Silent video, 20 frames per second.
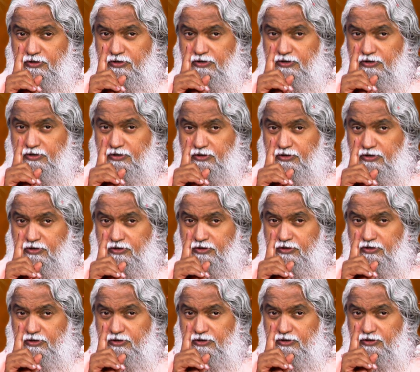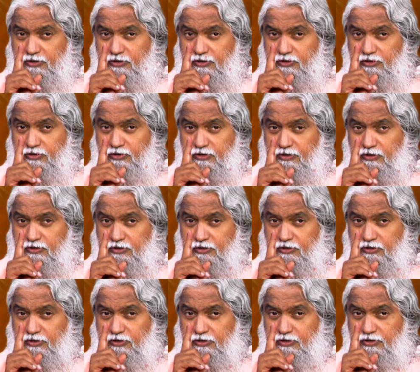
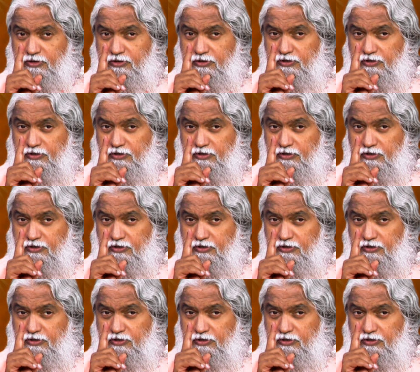(no one is talking)